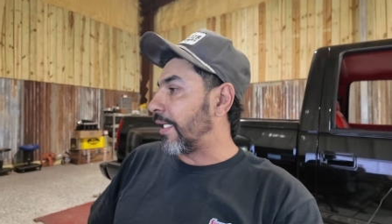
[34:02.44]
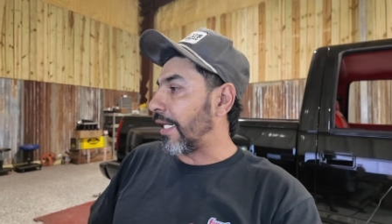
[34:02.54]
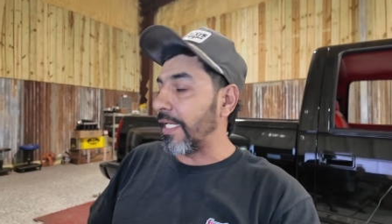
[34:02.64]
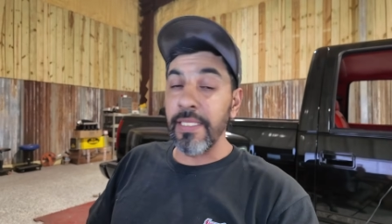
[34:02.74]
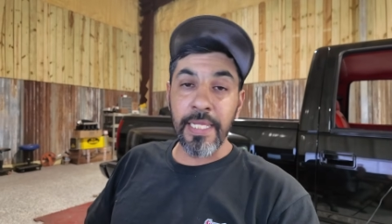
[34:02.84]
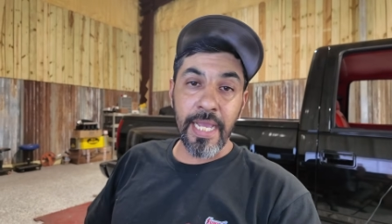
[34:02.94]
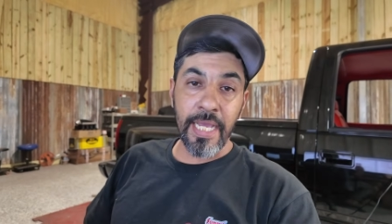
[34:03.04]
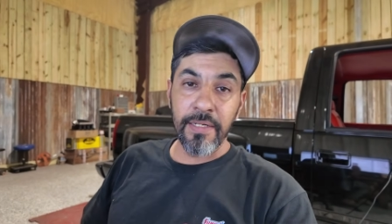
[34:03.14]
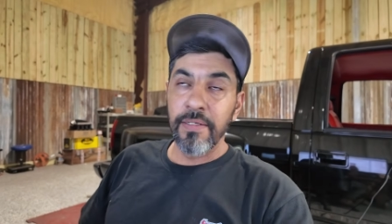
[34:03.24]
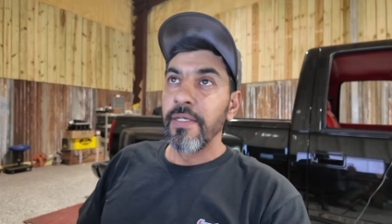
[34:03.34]
clean
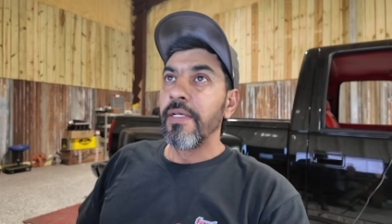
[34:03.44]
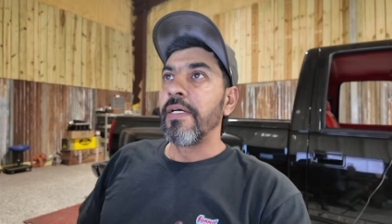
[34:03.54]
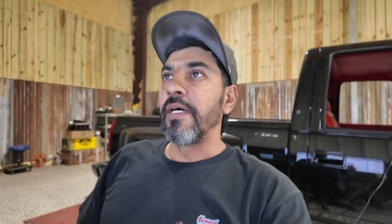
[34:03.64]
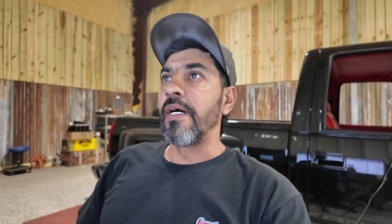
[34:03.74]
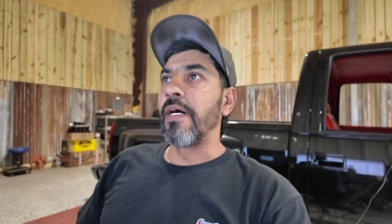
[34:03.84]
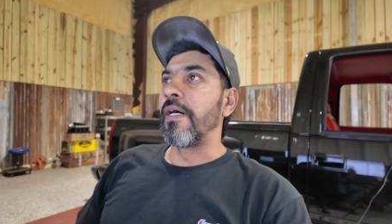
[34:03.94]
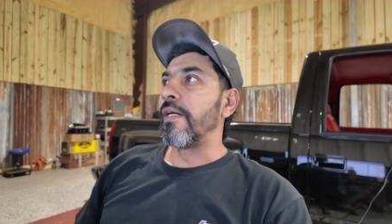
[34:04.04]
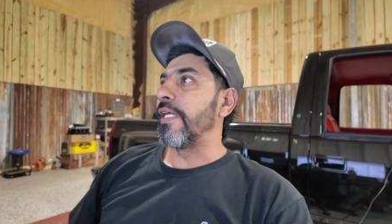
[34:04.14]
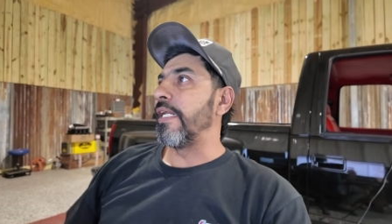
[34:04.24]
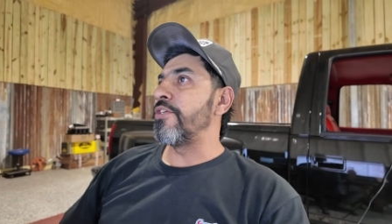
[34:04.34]
that,
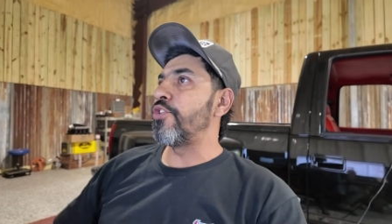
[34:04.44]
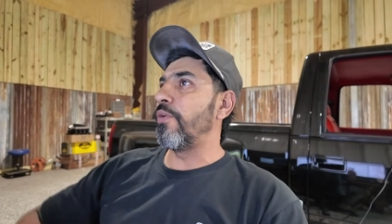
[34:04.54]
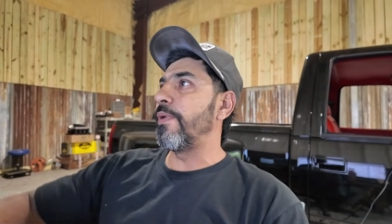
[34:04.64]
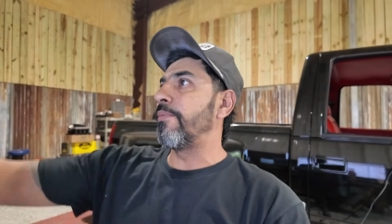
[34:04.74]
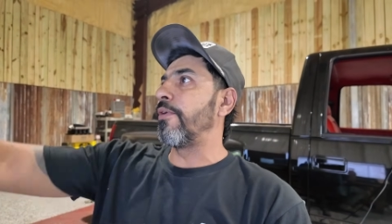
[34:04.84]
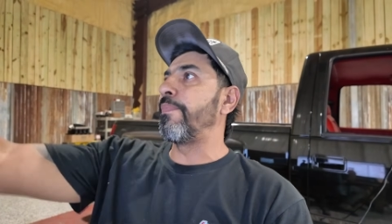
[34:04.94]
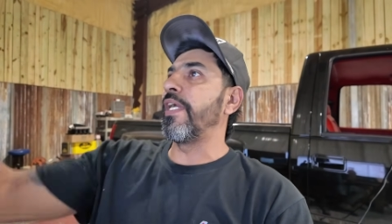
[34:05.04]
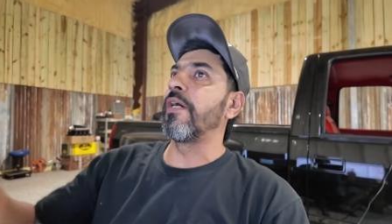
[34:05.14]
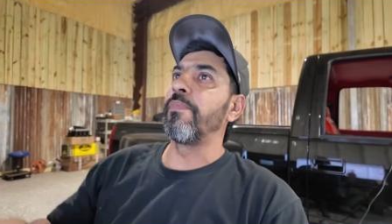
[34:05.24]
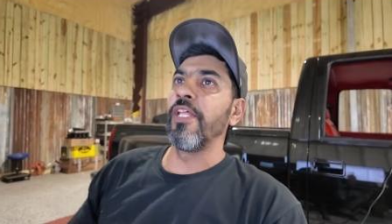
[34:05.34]
and it should be able to
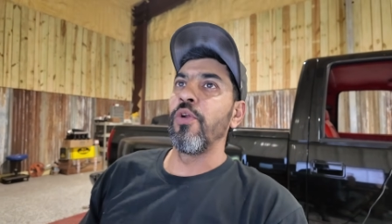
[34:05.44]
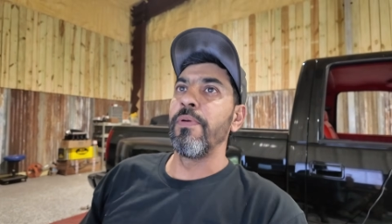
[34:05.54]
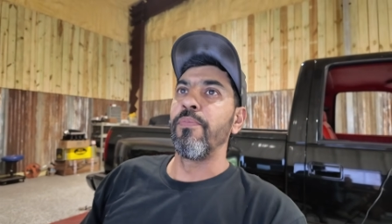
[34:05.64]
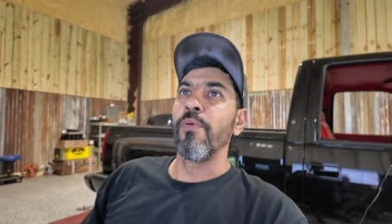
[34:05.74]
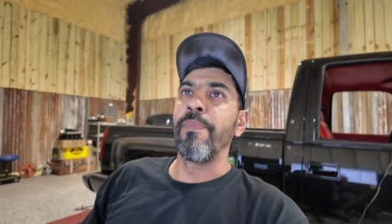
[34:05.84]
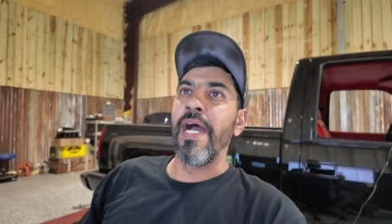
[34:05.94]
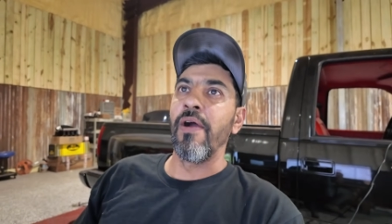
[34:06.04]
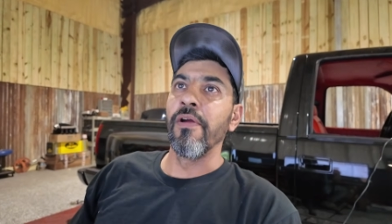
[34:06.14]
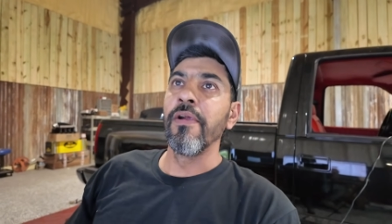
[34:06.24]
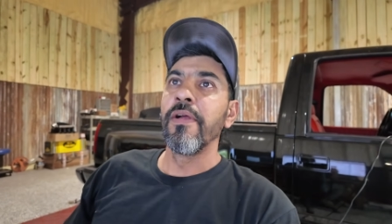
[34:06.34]
pick up a little bit more power.